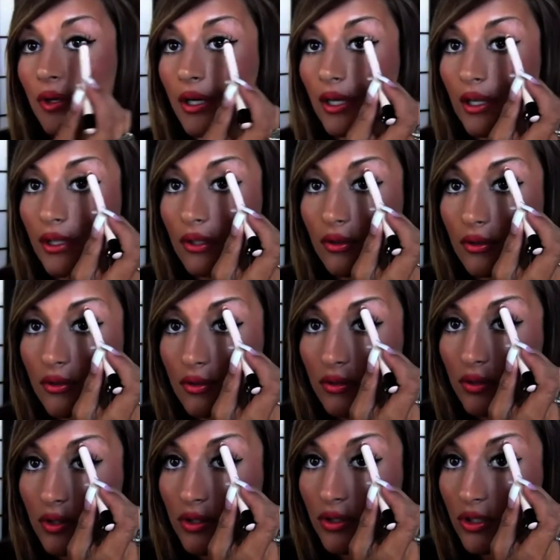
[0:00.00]
it, and
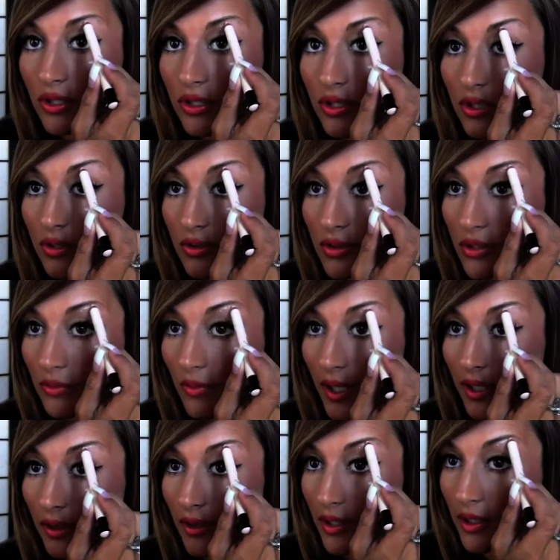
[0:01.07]
you just use it
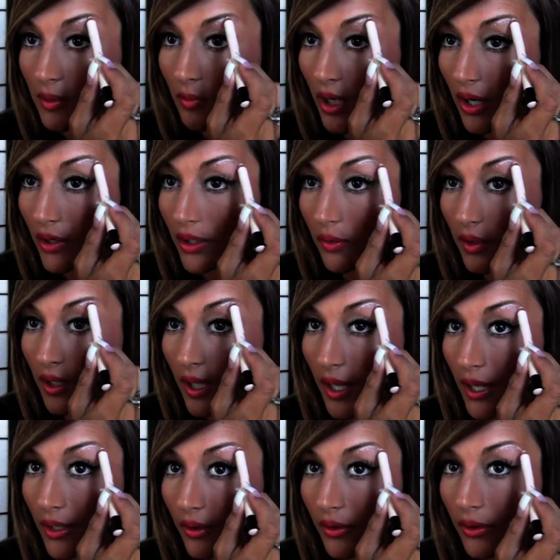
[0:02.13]
right underneath the brow. I know a
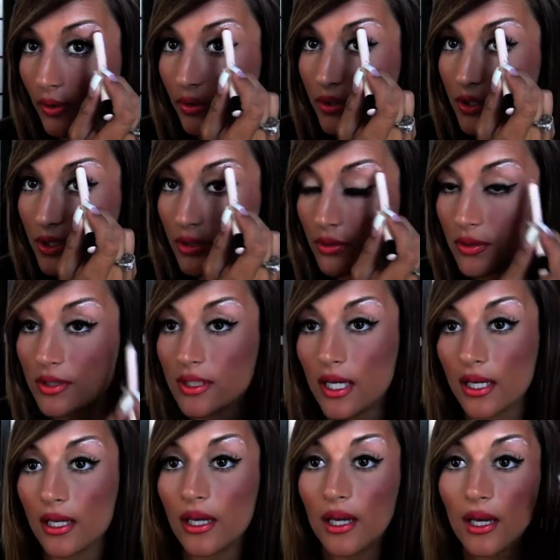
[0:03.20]
lot of girls use
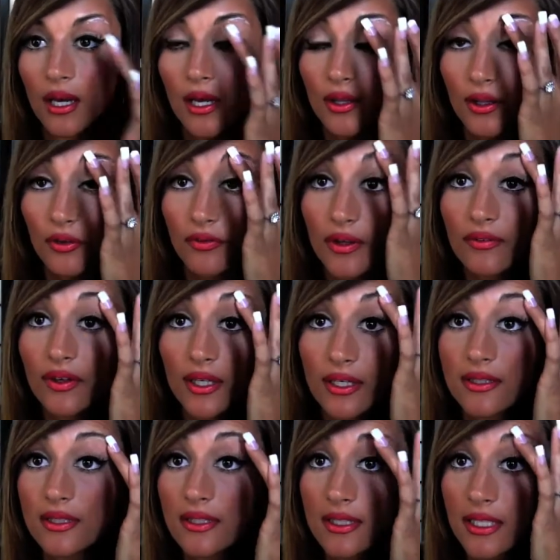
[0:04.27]
like their favorite
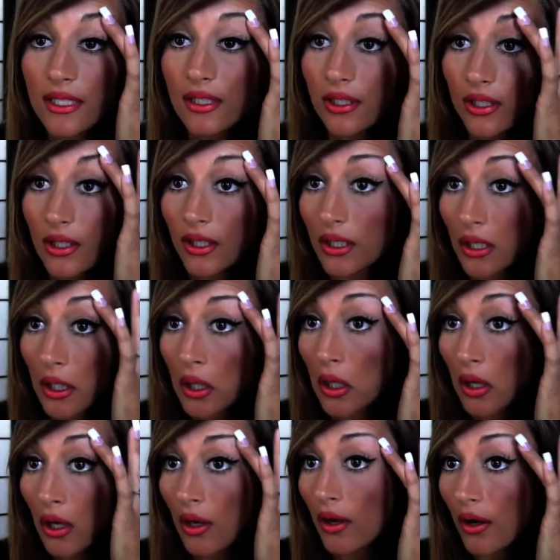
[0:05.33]
concealer
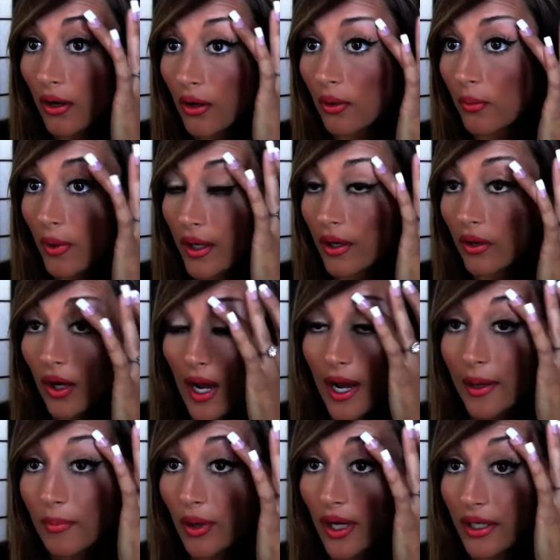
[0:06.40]
or
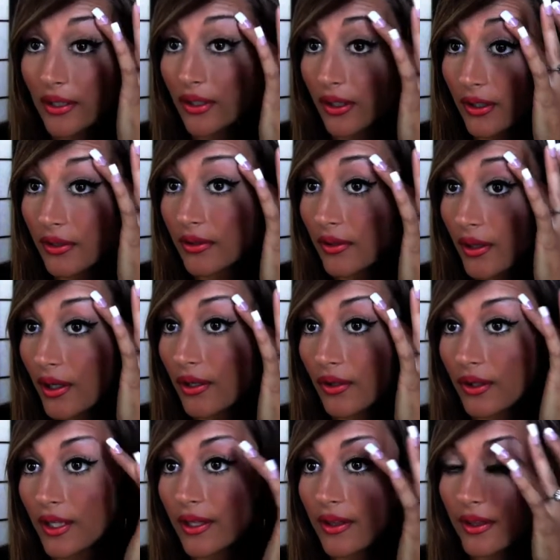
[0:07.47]
eye brightener
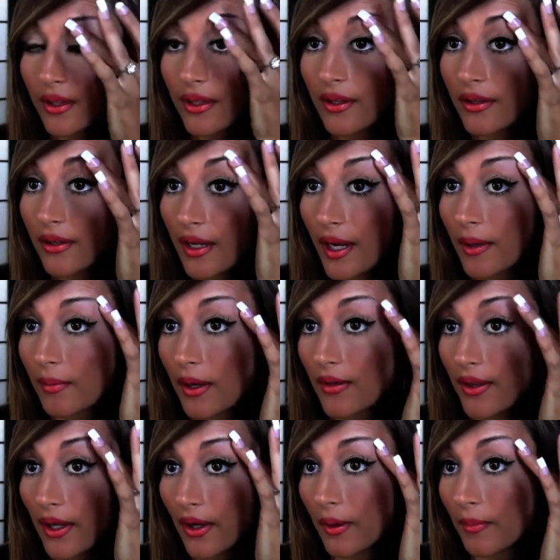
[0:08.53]
underneath the
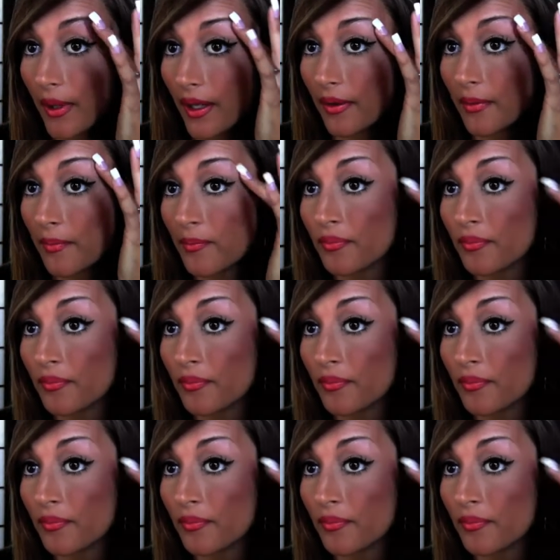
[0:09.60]
eyebrow there, but